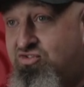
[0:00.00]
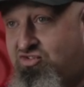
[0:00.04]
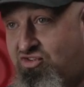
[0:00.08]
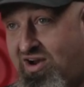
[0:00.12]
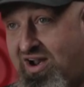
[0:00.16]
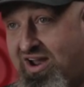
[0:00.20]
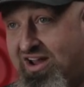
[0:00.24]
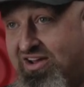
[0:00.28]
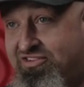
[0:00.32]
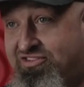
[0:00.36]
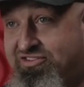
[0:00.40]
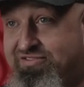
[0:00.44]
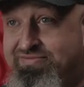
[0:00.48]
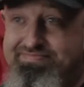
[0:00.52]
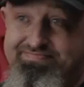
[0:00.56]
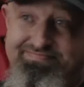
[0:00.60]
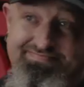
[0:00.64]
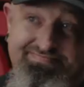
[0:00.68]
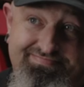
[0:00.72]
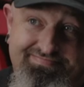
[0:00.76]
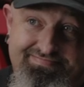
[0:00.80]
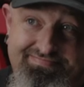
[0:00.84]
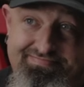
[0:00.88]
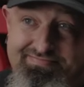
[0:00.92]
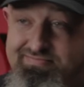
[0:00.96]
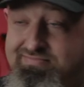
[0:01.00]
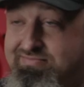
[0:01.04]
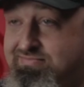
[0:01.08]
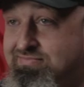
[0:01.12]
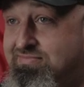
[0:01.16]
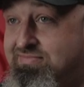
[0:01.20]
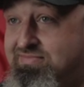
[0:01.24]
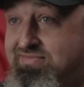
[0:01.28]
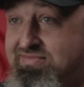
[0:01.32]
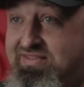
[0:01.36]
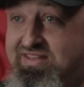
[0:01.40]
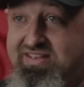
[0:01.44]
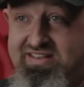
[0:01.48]
trash.
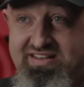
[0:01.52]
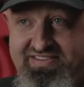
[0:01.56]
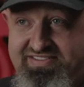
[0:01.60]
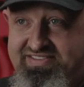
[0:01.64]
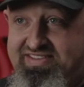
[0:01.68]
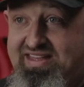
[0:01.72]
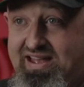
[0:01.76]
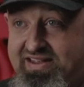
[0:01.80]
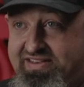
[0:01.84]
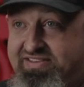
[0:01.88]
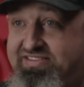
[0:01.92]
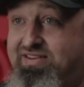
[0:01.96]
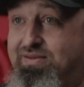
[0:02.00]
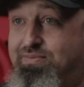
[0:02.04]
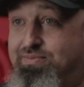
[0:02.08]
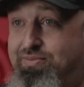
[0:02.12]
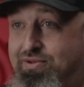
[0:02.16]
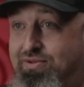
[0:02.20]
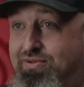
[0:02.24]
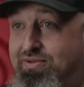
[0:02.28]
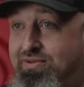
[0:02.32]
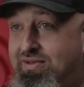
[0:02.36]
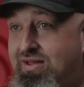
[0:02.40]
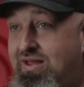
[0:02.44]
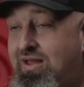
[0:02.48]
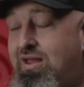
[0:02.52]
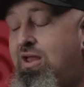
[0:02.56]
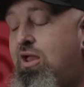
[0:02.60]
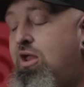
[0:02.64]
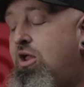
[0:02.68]
It's that simple.